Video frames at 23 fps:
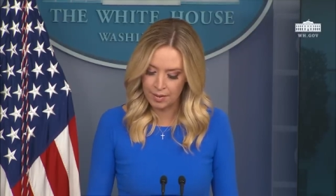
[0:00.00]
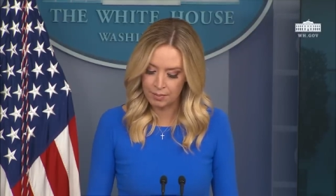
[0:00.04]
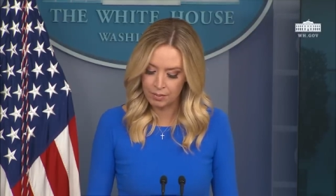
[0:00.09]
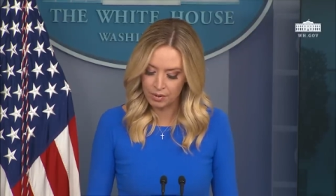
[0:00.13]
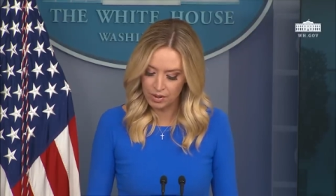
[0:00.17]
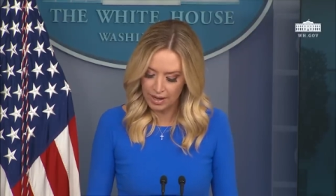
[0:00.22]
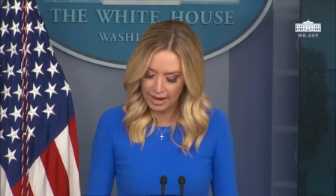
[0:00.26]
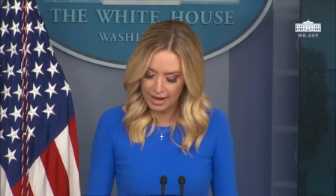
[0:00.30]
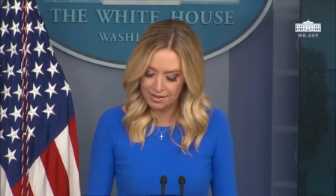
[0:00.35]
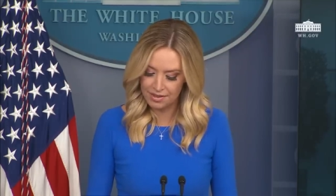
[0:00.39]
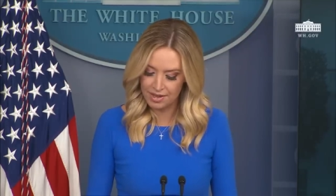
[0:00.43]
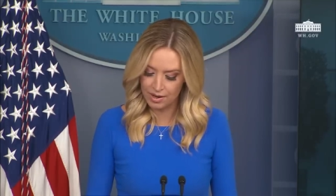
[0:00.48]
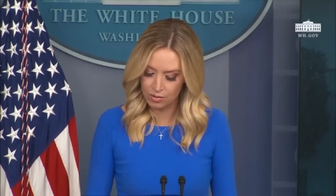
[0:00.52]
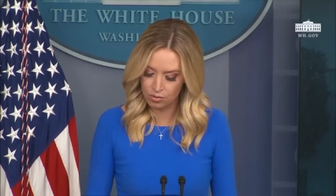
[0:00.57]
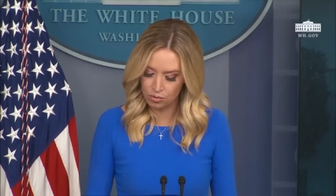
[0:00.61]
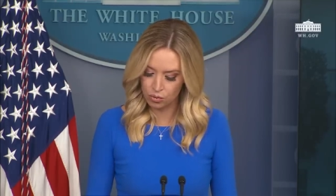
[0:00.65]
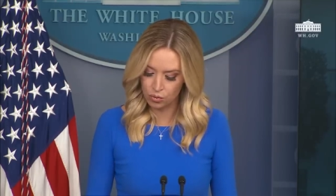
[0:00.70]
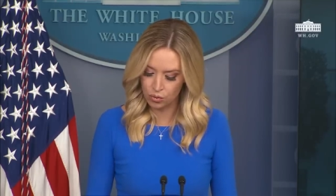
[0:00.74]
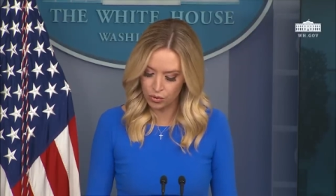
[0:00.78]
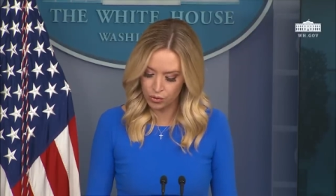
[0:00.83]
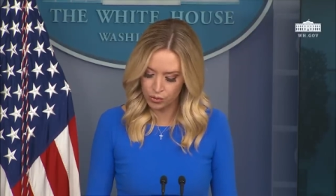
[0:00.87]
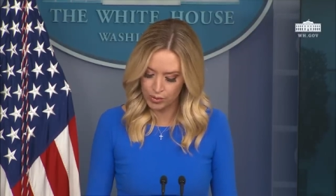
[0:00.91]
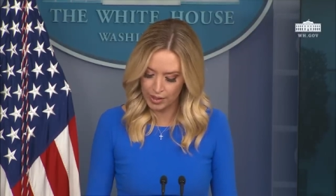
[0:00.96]
applied that
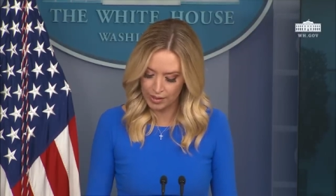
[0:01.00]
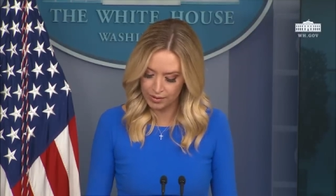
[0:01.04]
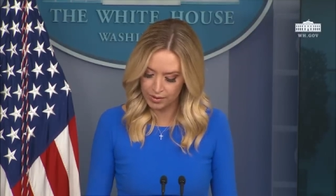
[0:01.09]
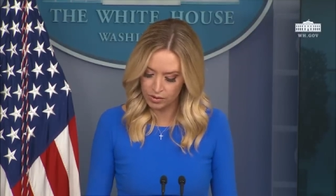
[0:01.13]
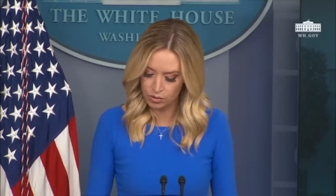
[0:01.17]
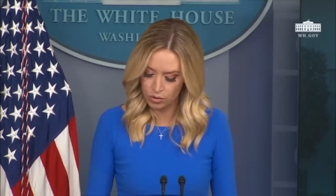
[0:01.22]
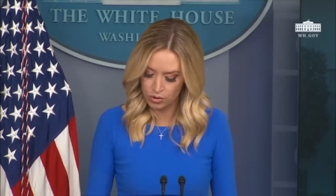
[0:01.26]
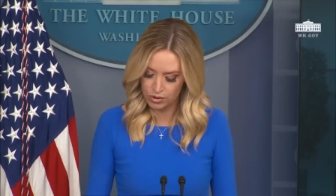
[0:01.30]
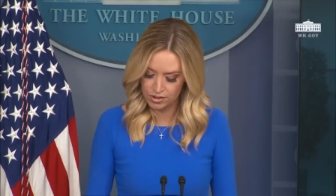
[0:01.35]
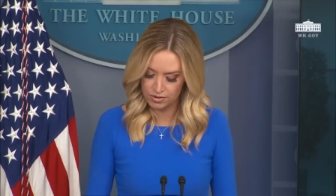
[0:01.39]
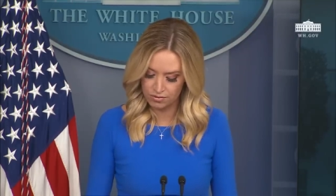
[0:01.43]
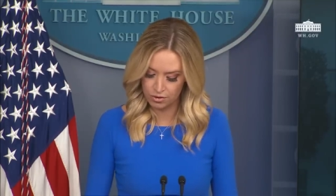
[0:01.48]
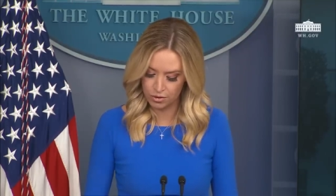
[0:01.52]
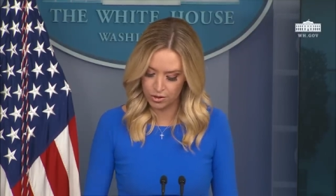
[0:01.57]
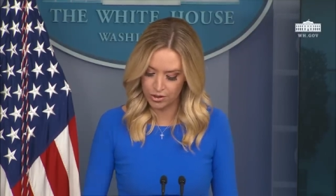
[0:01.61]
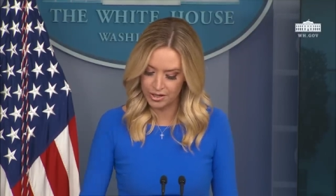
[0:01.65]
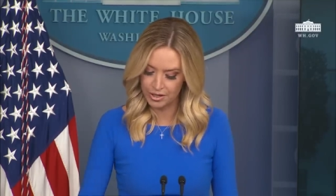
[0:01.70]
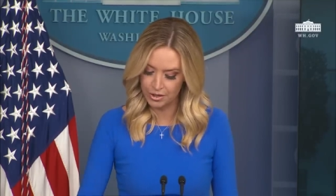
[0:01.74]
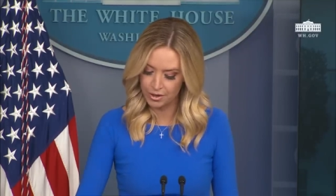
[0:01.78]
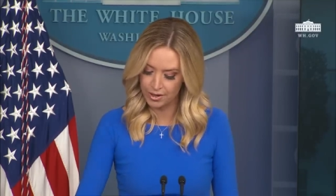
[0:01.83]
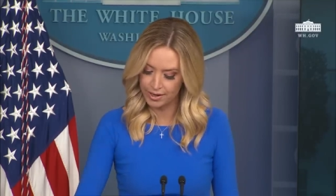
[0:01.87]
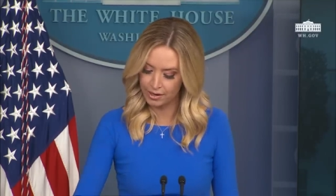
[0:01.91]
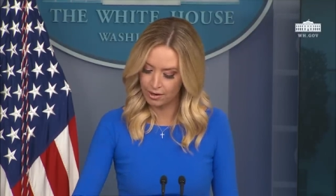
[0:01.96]
rule throughout the course of her
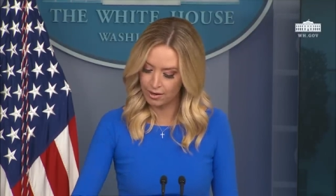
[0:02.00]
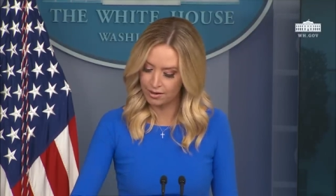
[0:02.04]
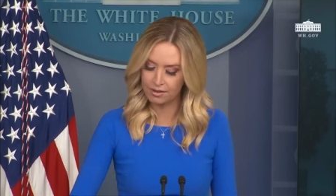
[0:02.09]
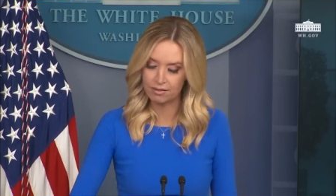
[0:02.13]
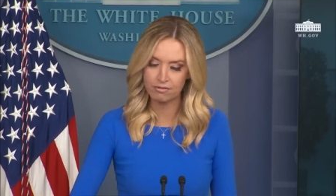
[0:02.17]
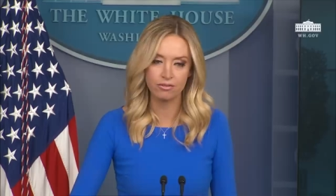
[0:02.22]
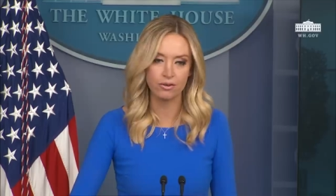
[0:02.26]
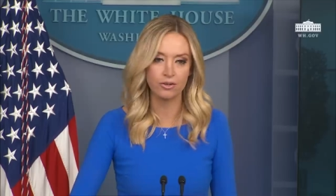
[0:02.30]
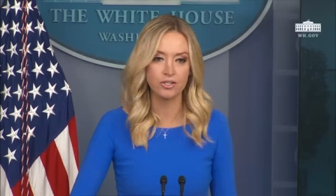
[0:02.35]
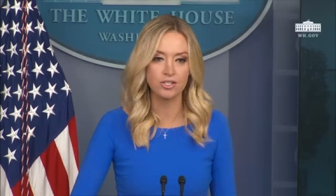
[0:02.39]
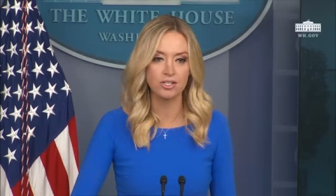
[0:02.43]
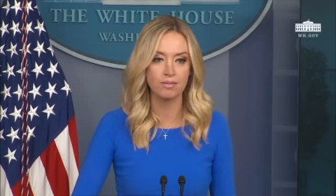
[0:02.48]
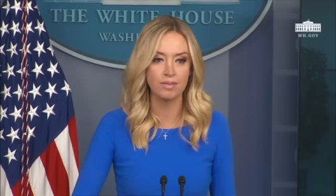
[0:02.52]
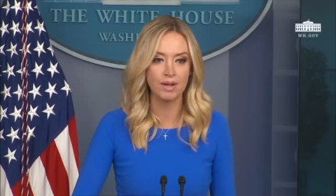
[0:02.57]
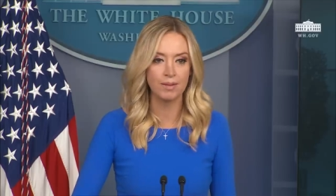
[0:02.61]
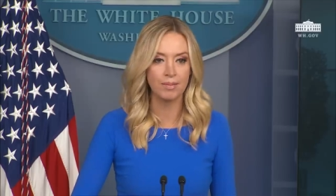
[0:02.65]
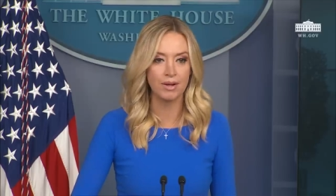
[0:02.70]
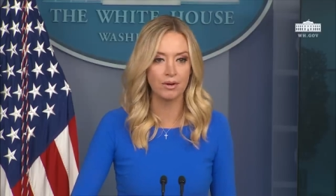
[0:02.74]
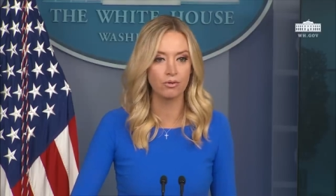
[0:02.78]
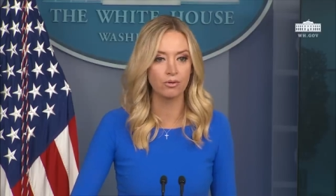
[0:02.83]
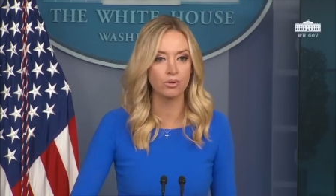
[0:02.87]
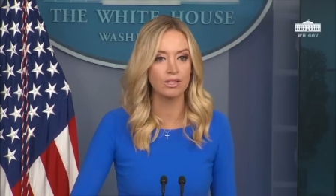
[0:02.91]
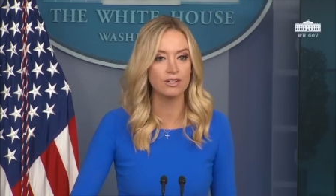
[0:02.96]
hearing on the First
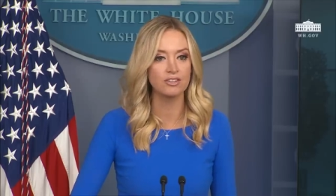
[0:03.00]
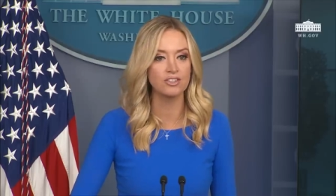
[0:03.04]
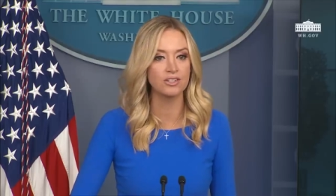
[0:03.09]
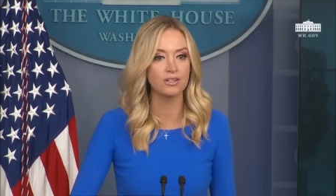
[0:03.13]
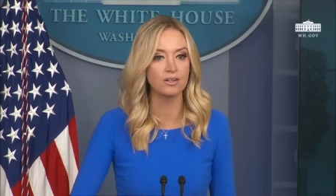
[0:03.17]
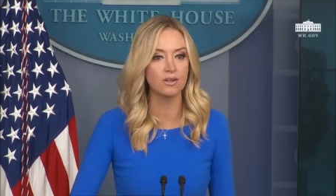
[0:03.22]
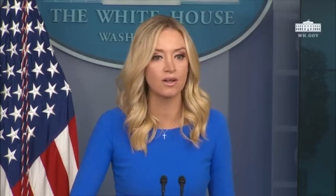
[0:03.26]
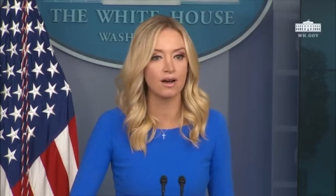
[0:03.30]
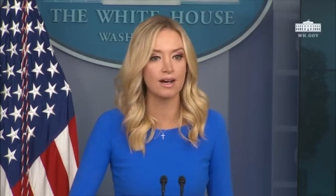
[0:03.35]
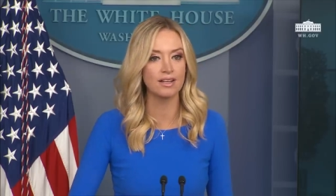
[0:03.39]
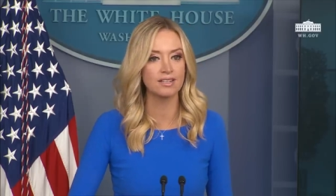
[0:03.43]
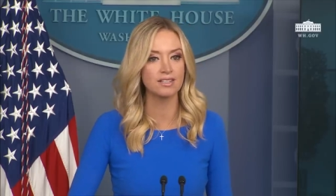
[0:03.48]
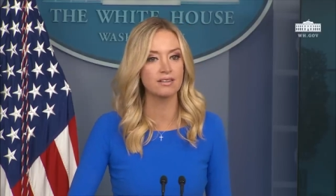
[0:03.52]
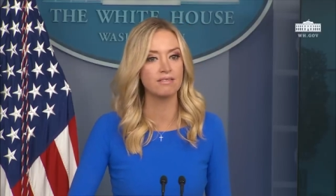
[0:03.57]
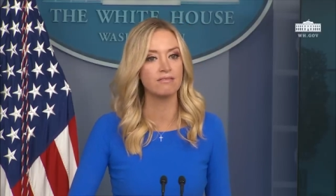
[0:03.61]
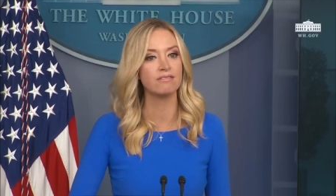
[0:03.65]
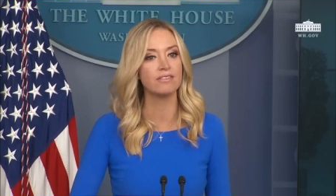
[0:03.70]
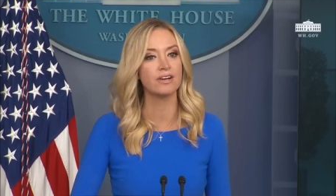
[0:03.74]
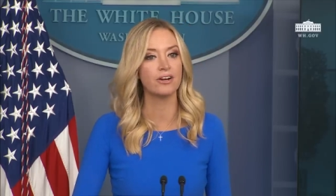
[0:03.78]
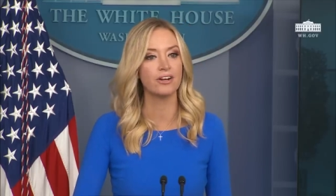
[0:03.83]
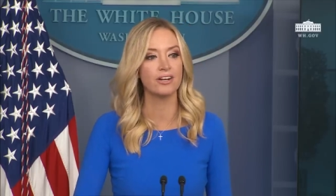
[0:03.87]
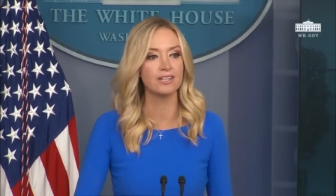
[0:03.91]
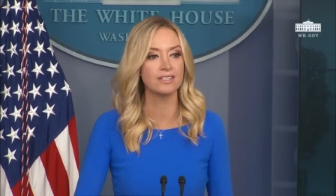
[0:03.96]
Amendment religion Say that her
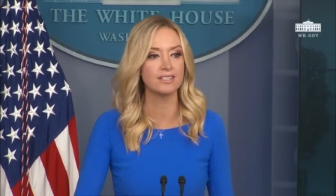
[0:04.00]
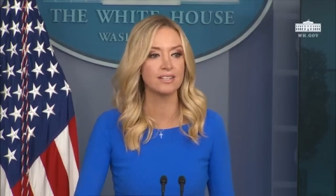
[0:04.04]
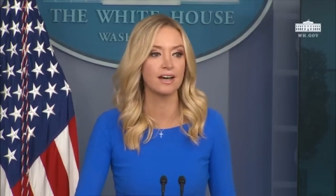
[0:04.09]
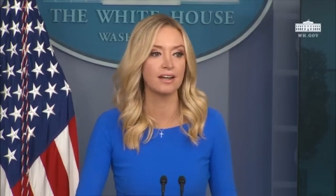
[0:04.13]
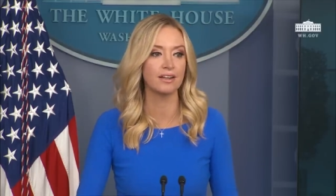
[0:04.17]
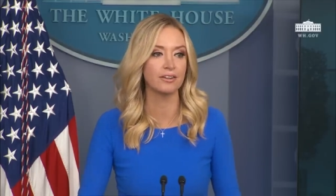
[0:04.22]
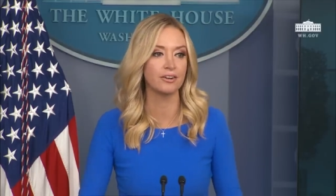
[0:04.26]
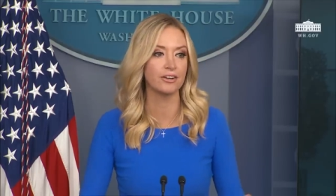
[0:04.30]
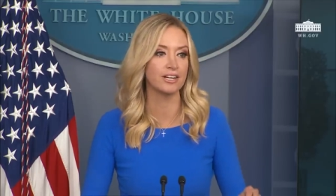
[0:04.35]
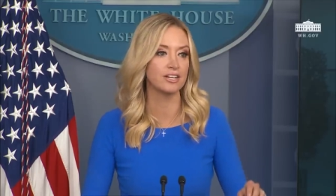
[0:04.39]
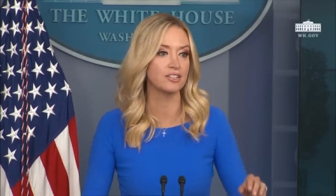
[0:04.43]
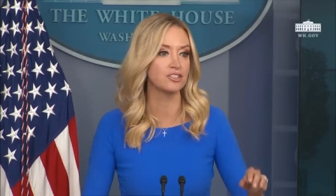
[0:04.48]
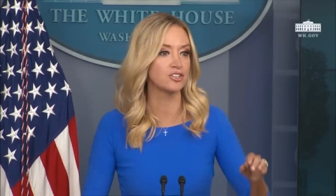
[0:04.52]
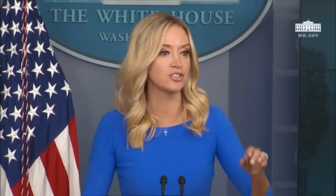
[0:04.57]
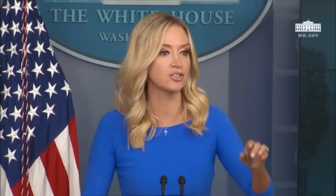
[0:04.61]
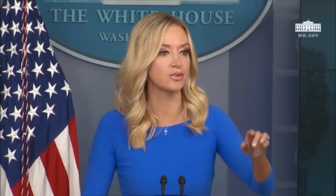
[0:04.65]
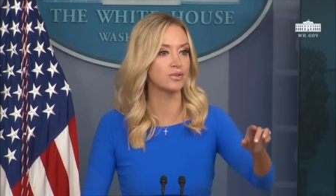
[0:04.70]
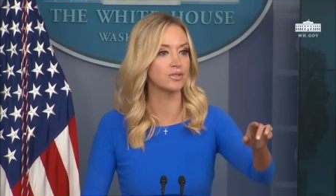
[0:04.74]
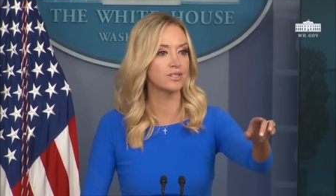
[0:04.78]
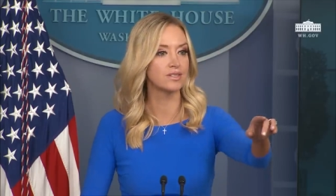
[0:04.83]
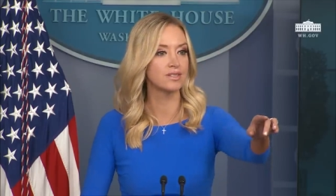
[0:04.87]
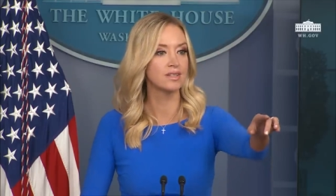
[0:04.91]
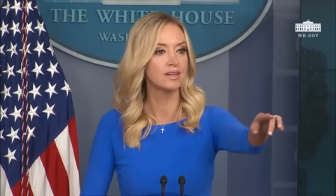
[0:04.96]
views are not known.
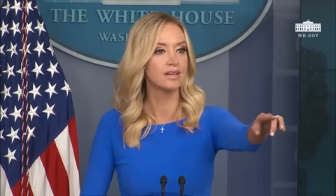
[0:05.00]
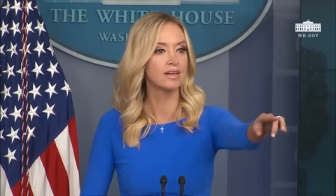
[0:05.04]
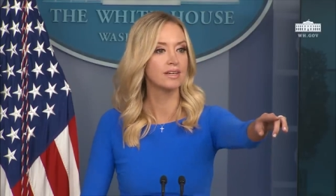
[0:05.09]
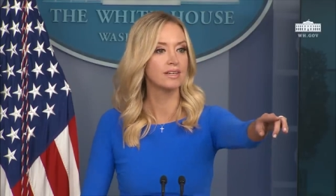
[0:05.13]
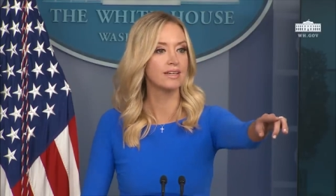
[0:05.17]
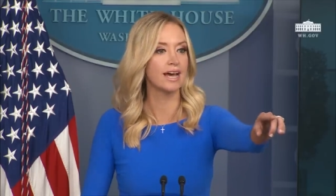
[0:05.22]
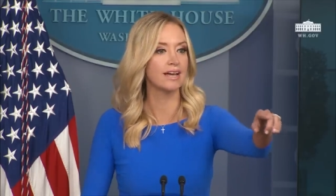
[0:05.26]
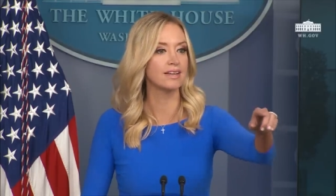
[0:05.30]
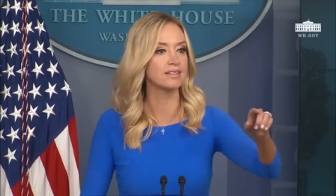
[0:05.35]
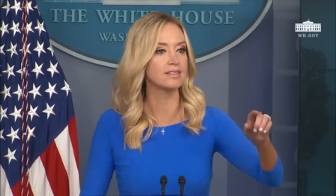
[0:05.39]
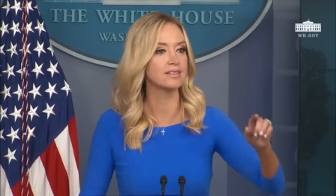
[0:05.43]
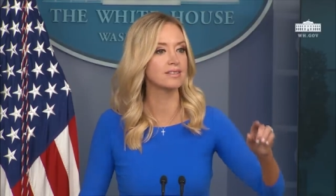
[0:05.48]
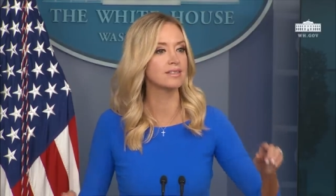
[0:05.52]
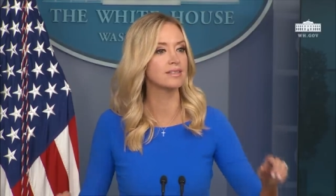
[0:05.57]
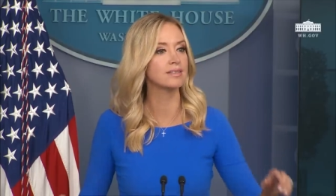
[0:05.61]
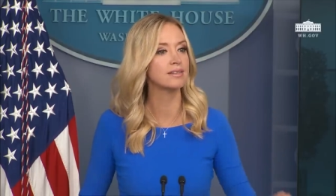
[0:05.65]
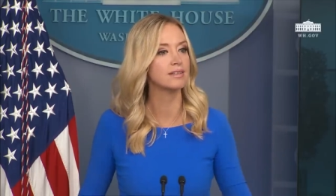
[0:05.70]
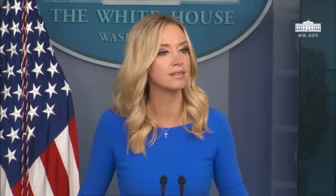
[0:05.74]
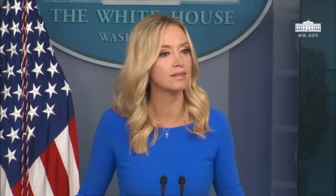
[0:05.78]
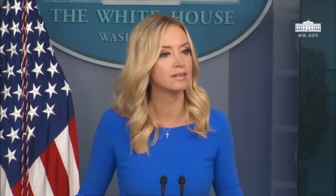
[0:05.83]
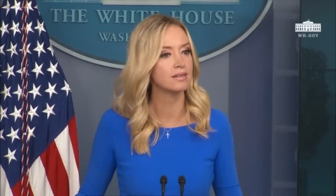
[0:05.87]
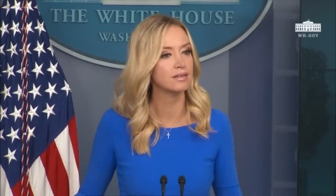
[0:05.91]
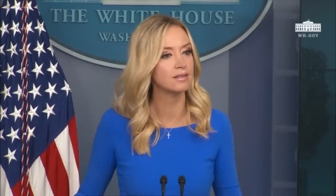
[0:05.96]
Yes. Will